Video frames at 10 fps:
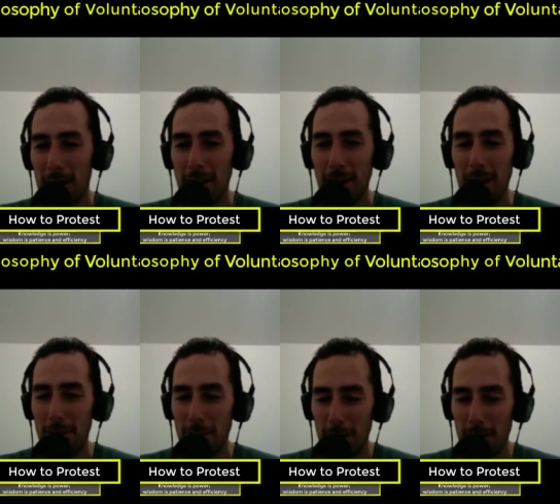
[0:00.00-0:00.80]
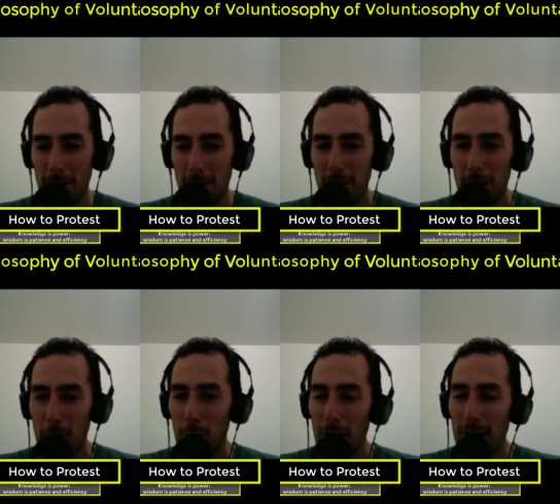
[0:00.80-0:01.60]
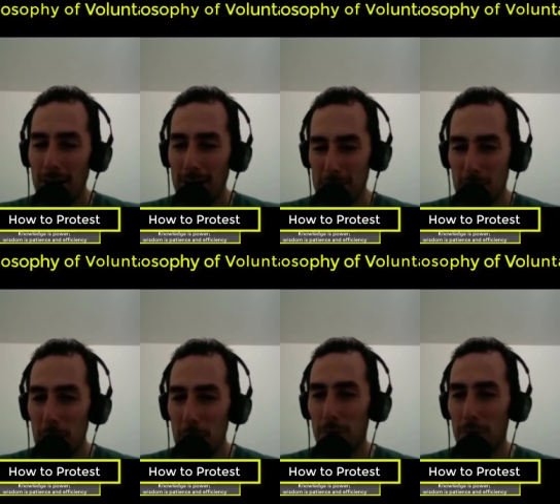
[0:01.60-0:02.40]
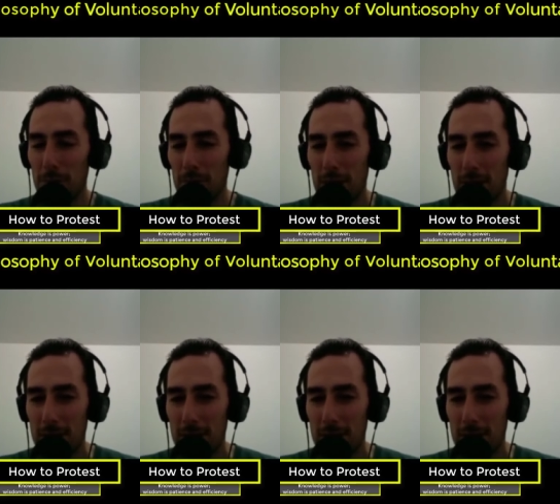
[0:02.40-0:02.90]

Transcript: have created this beautiful